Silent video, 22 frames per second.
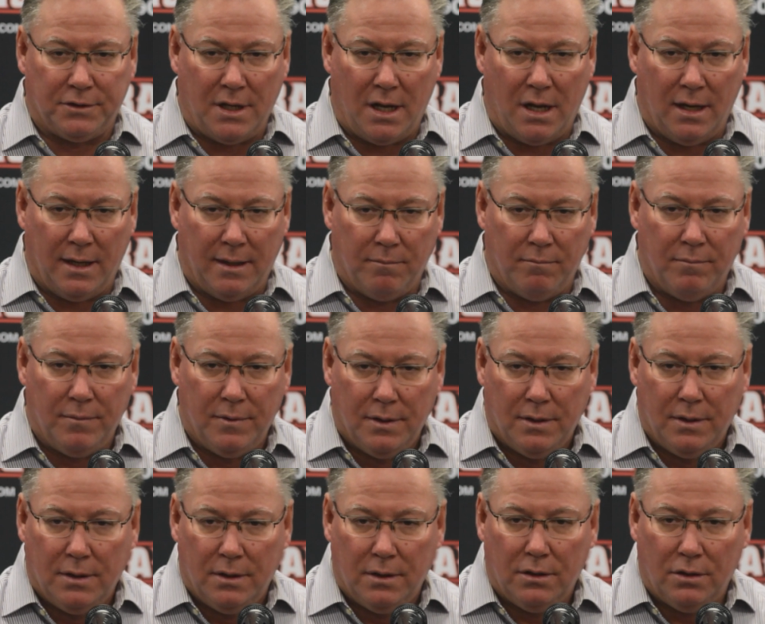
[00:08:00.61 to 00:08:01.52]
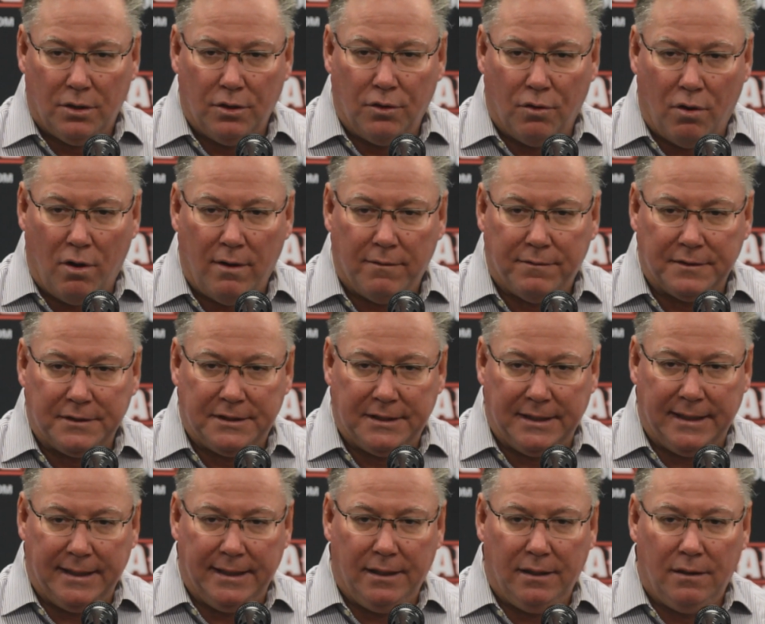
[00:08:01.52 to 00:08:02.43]
time, you know, off a
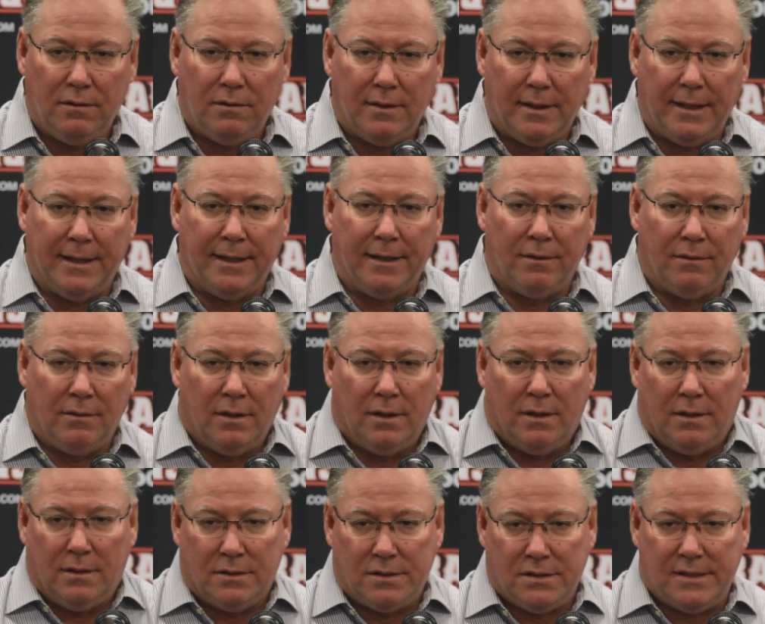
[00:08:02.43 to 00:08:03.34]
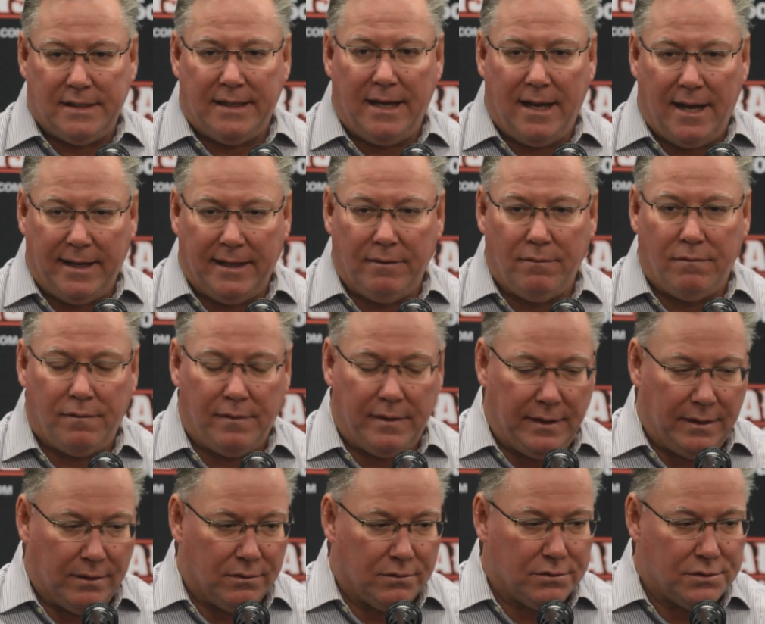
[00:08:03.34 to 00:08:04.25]
tee and see how he
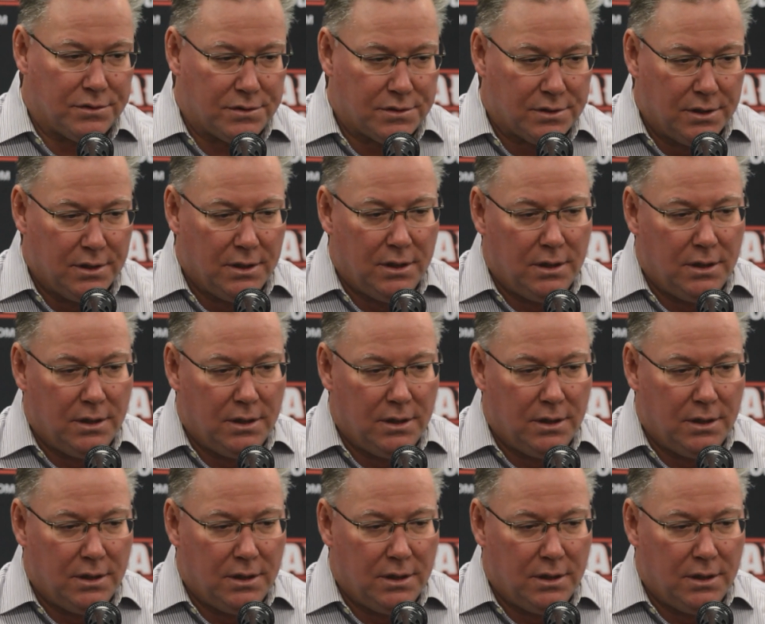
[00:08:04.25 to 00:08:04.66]
feels.